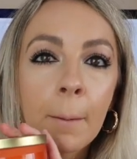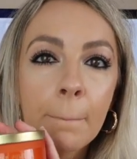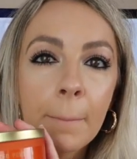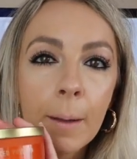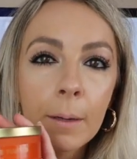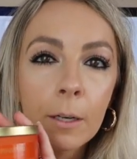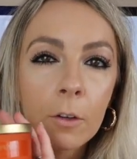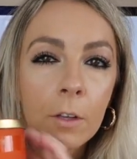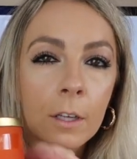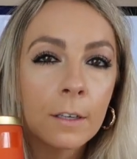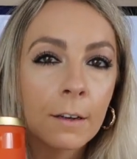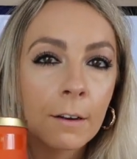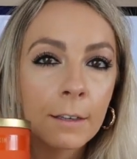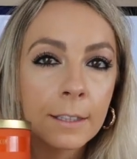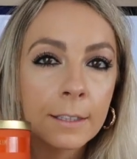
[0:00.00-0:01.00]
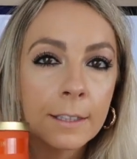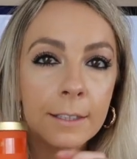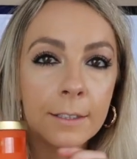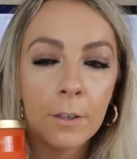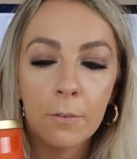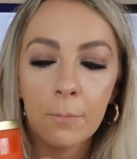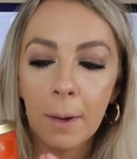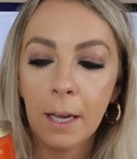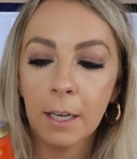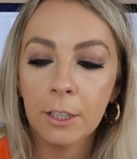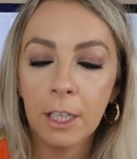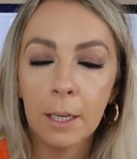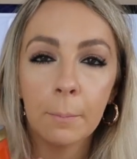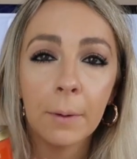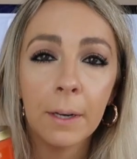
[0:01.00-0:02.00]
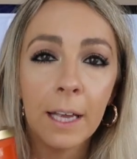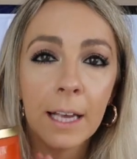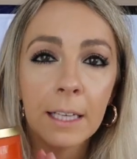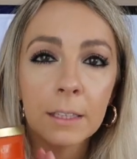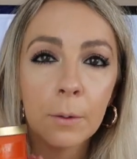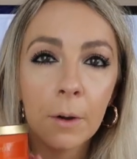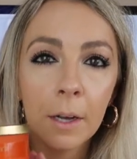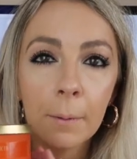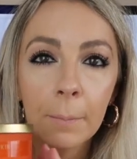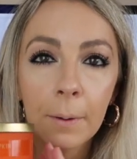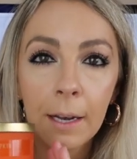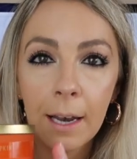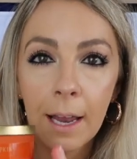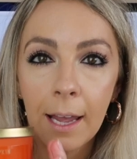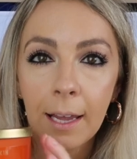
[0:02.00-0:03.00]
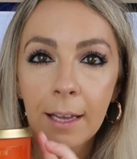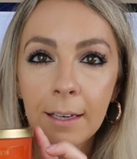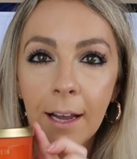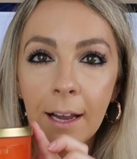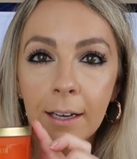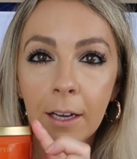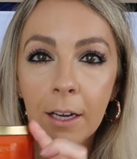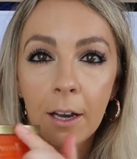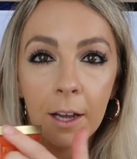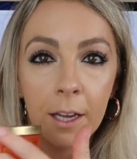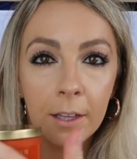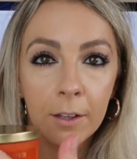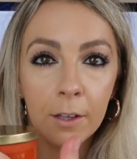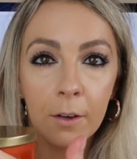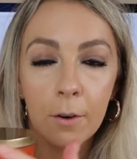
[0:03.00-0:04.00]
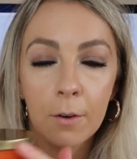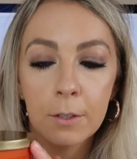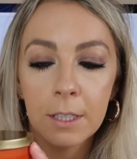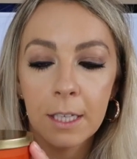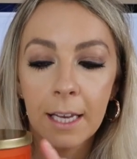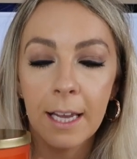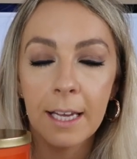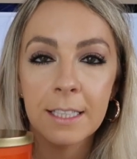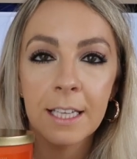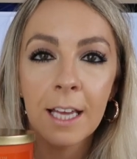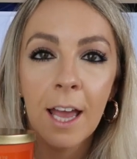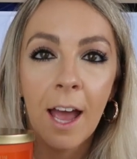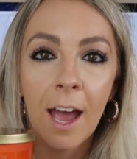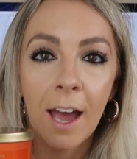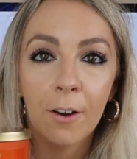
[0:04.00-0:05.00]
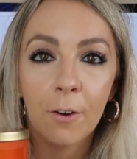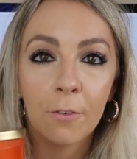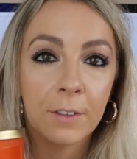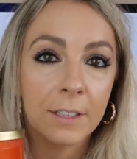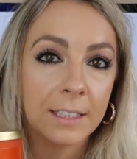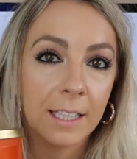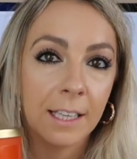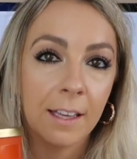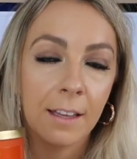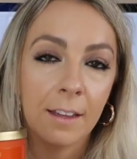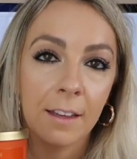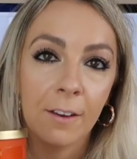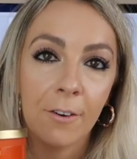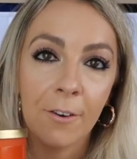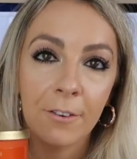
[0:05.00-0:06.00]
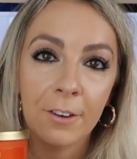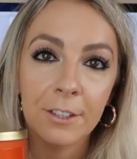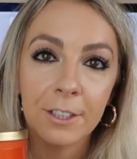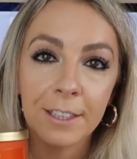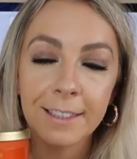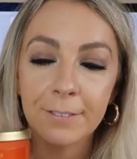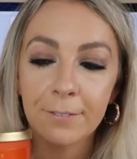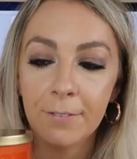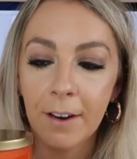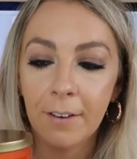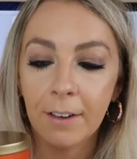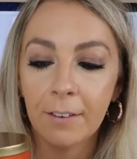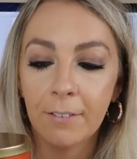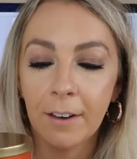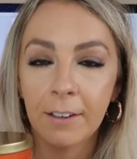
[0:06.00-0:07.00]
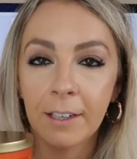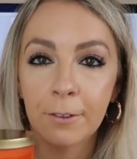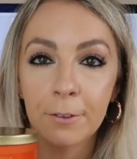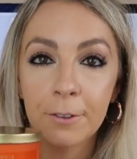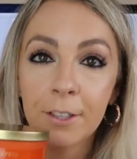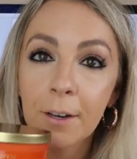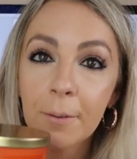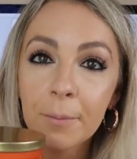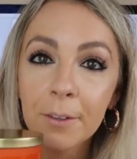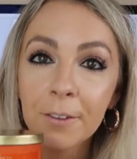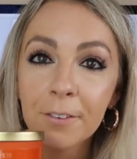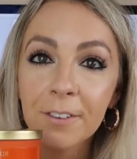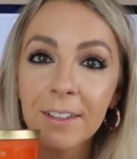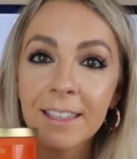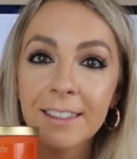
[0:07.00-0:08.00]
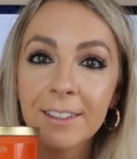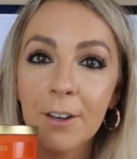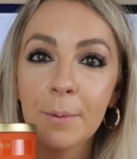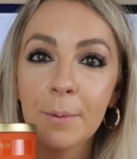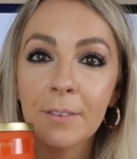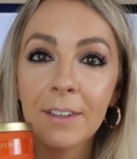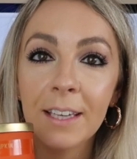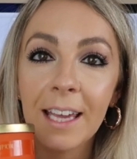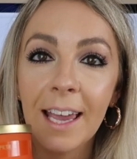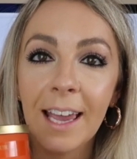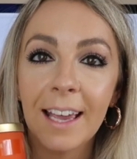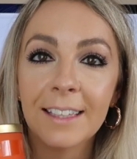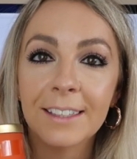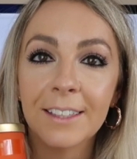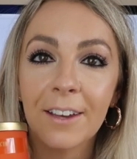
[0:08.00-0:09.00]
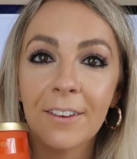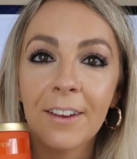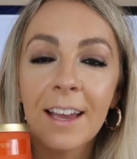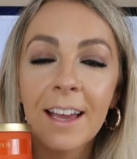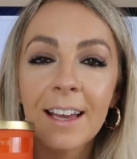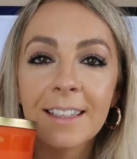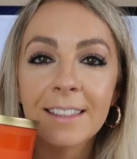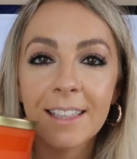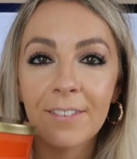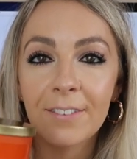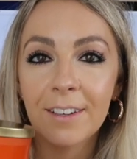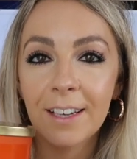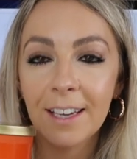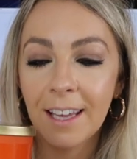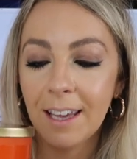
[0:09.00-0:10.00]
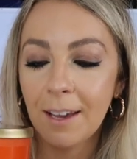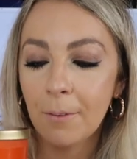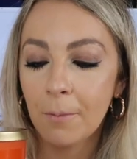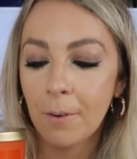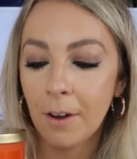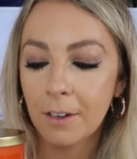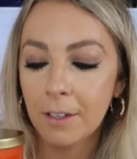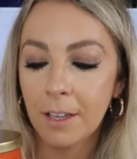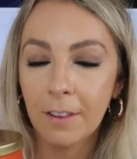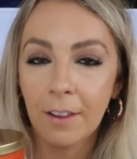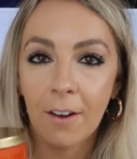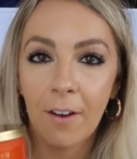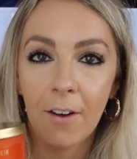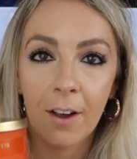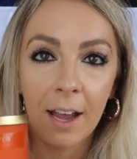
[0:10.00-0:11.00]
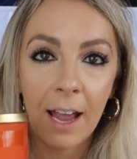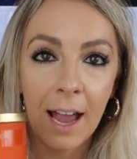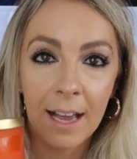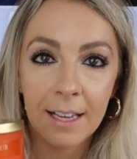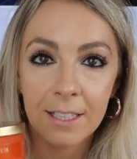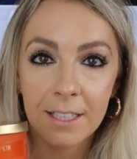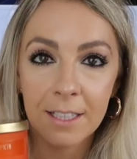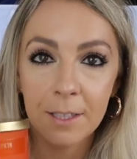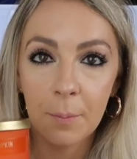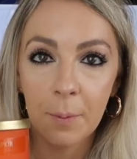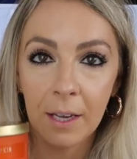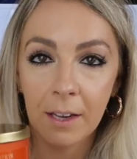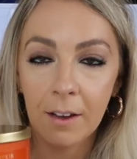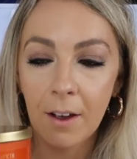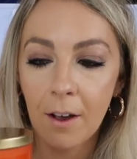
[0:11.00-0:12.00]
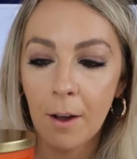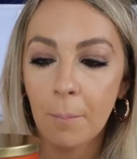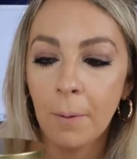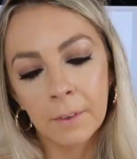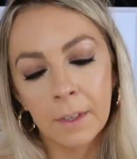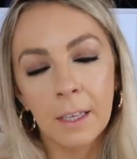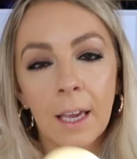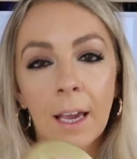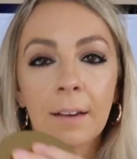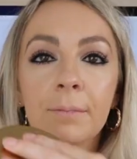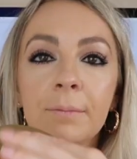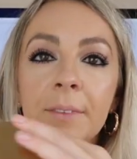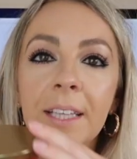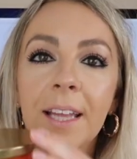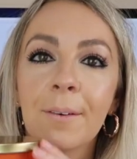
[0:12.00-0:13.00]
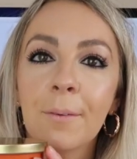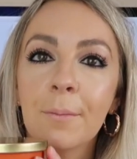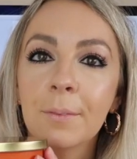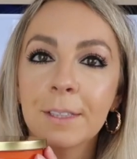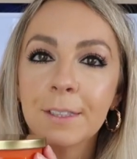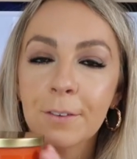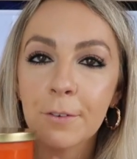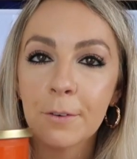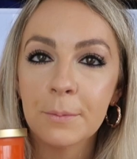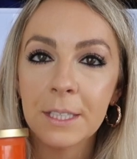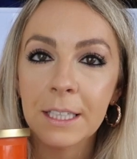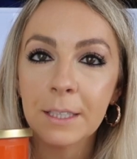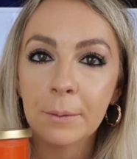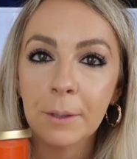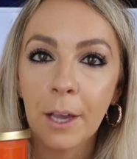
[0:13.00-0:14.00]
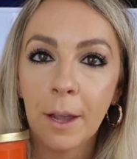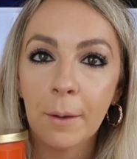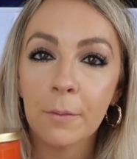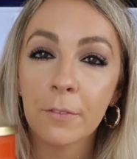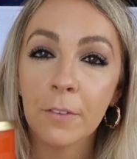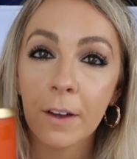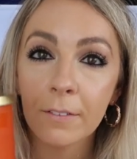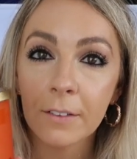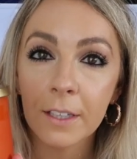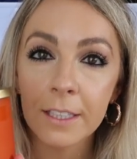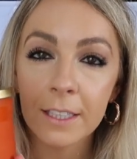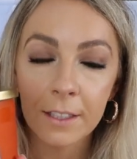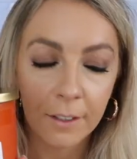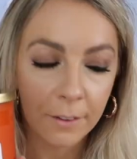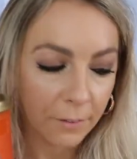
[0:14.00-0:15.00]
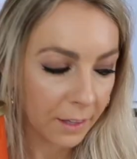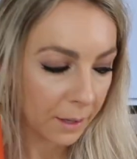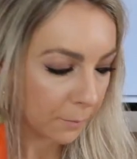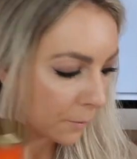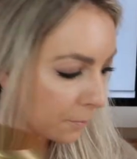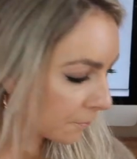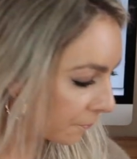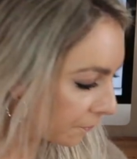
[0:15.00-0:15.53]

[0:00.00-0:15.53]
Maybe not the nicest of packaging, but it is quite plain, and I like the gold lid, and obviously the orange is very autumnal for this of year, so definitely one that I had to pick up. Yeah, so that one was from DW Home, $5.99 for that one.